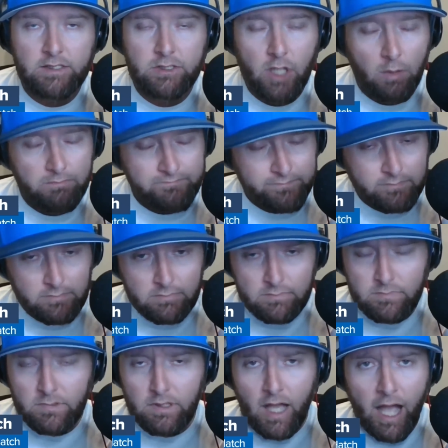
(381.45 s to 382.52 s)
So
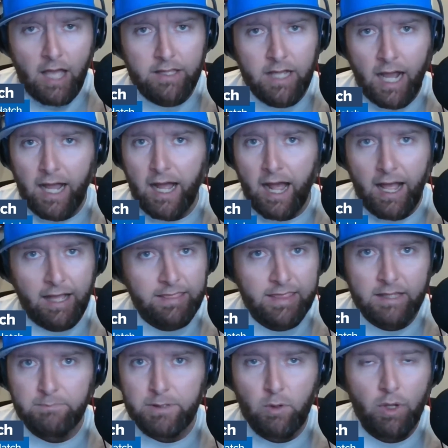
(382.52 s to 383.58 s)
I
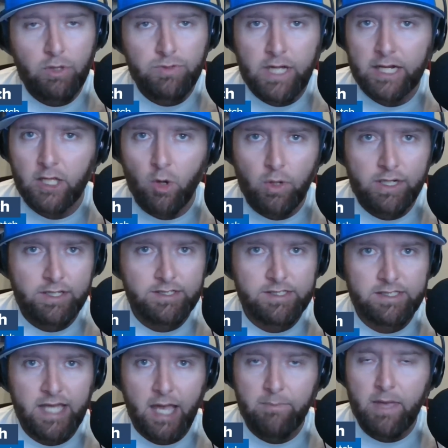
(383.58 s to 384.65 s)
think BYU's got to go into
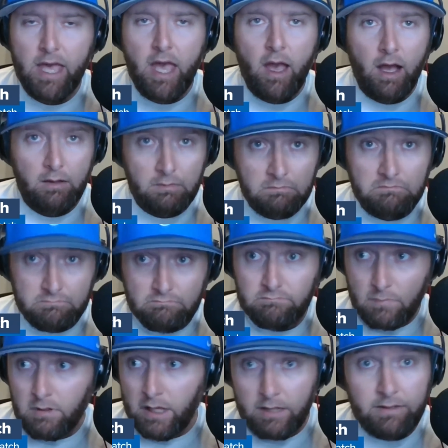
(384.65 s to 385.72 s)
this game
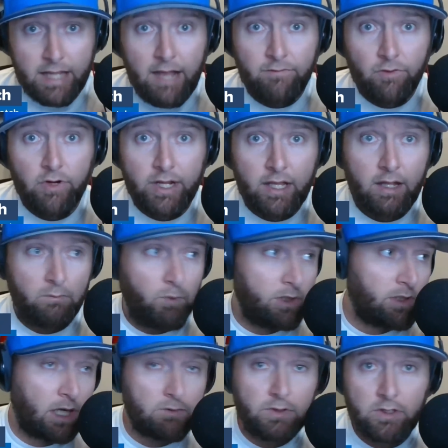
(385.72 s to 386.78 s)
endeavoring, and we
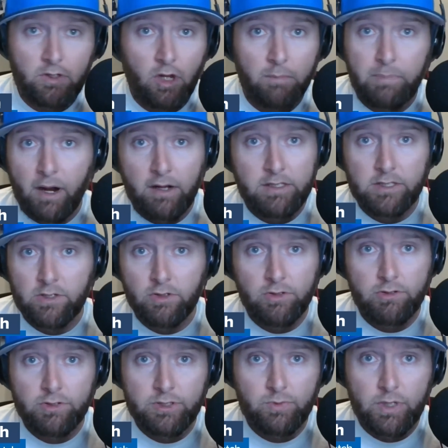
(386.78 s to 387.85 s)
talked with Clark Barrington
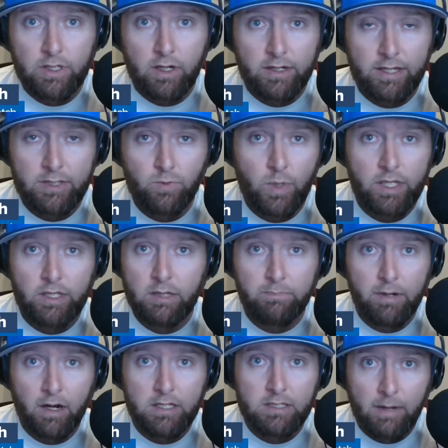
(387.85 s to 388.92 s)
earlier this week on his weekly
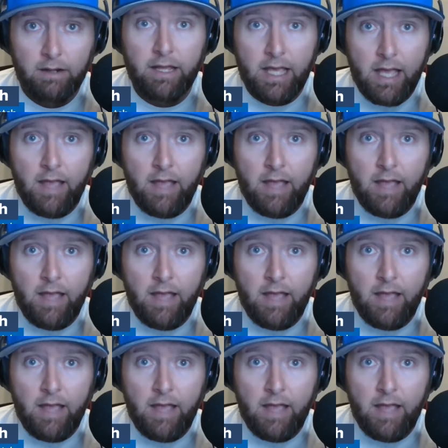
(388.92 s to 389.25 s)
appearance about,